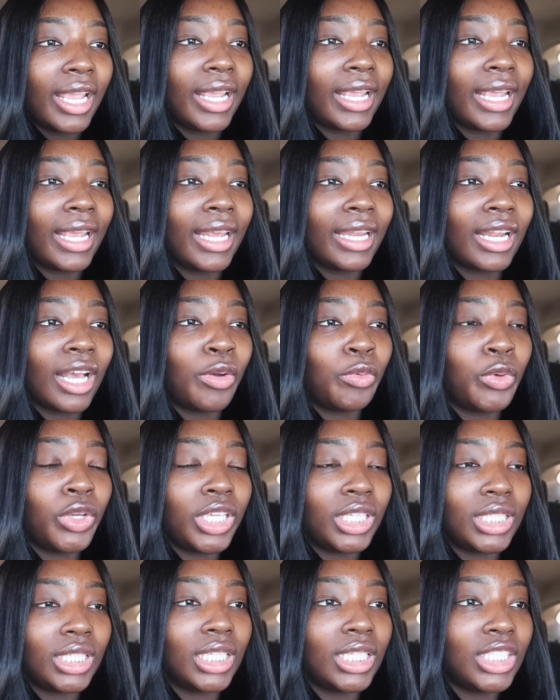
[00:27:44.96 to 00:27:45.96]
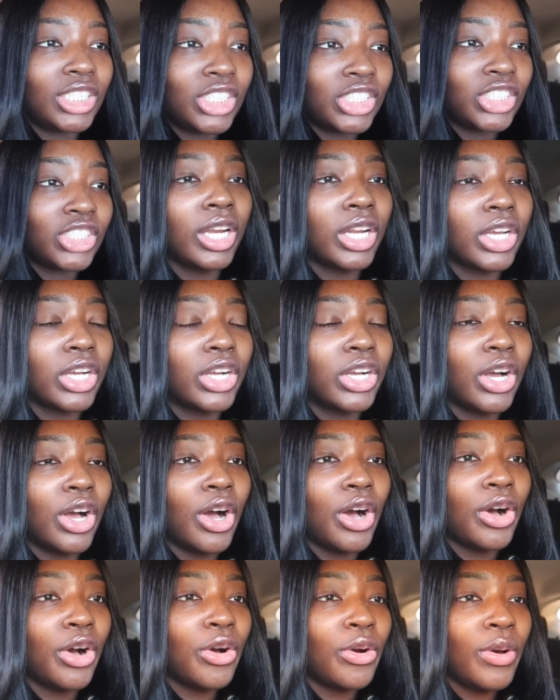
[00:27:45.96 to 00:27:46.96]
And i went with Yeesh. I'm
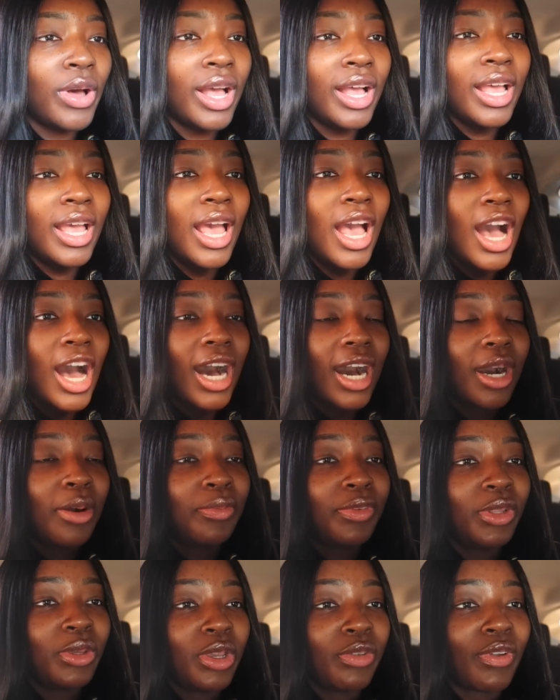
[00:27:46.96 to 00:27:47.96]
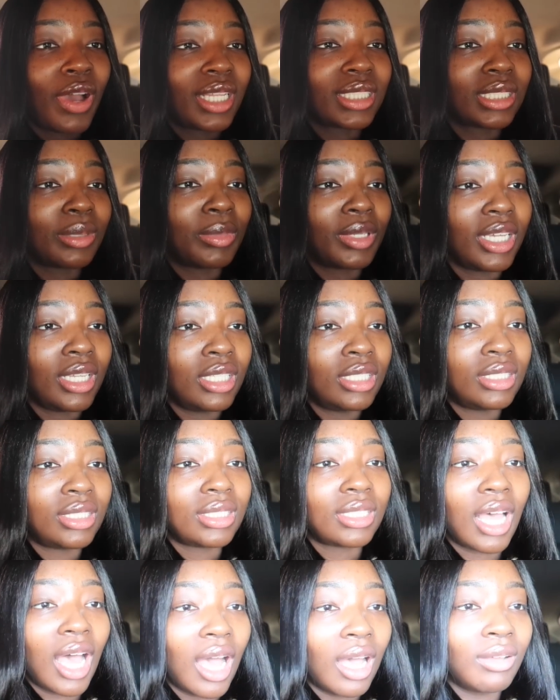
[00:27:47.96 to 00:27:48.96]
gonna go. Hopefully you find some good
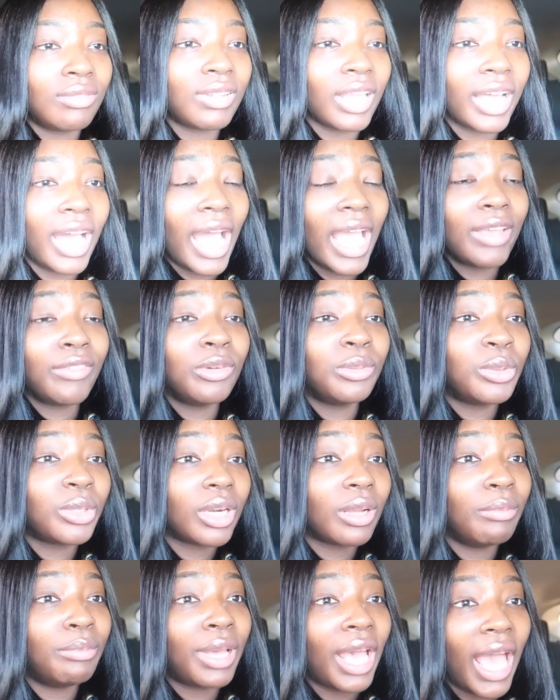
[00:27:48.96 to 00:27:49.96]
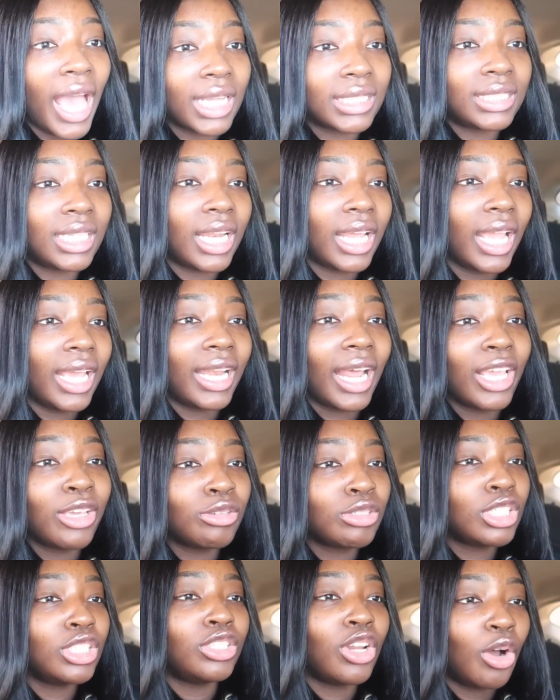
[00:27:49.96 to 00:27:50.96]
stuff. Like I even wore a bag today and I
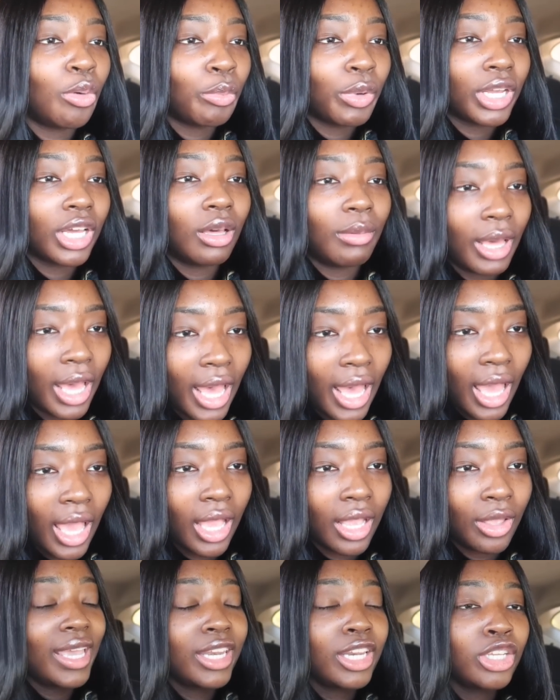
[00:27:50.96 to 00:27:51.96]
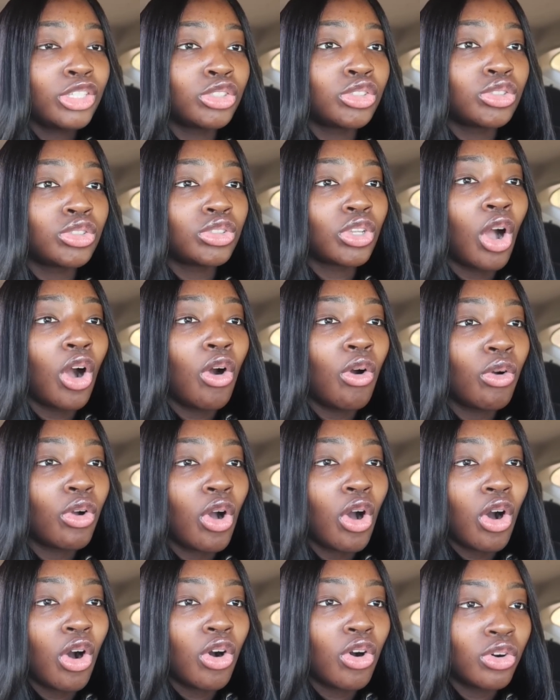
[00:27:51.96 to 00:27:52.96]
usually don't bring a bag. It is so
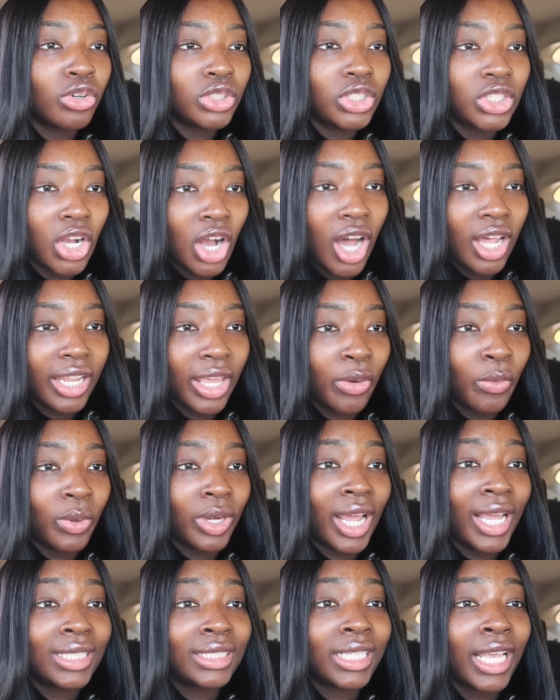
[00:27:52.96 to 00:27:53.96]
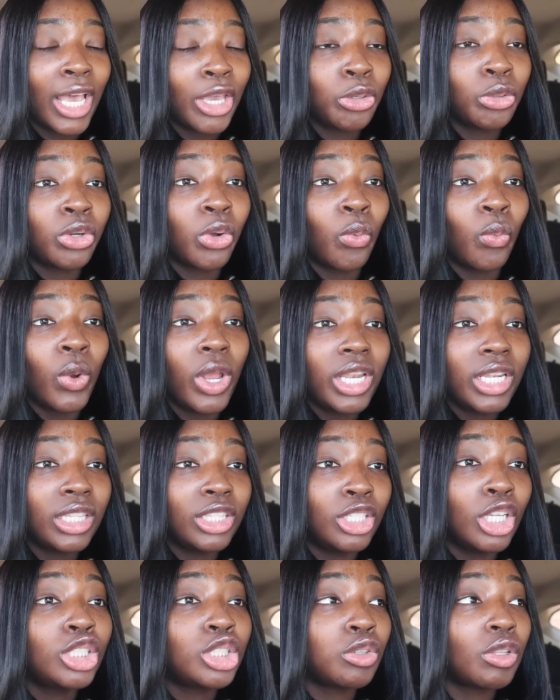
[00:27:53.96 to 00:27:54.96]
cold, y'all. Like when I tell you the
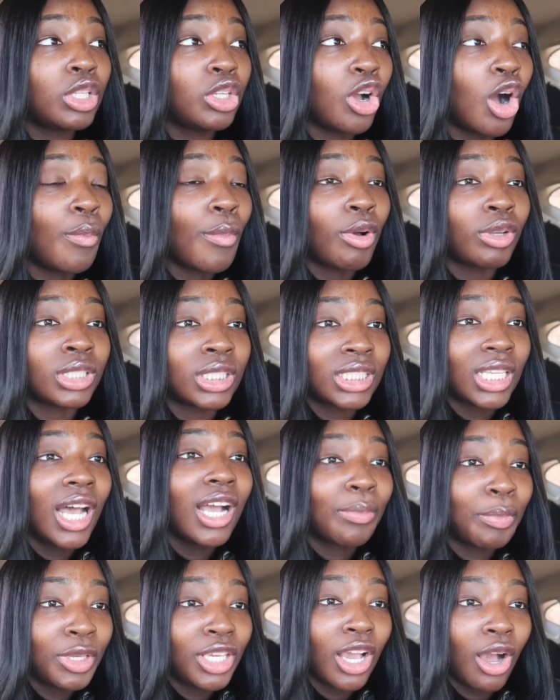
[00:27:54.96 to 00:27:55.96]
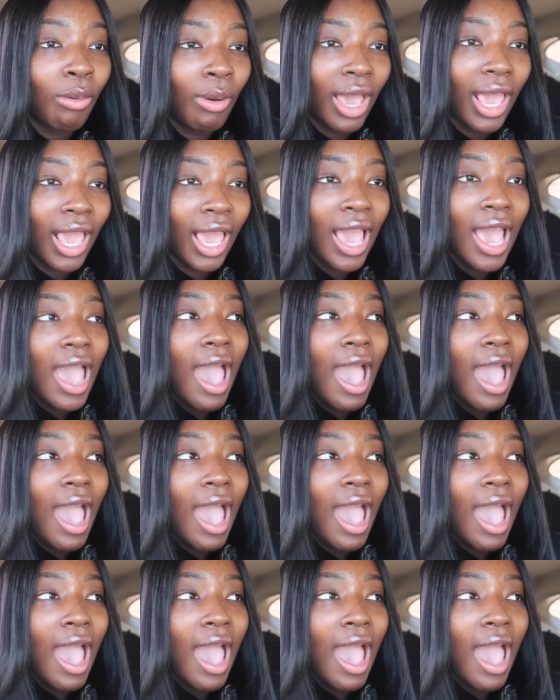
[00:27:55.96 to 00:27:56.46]
wind literally almost took me away,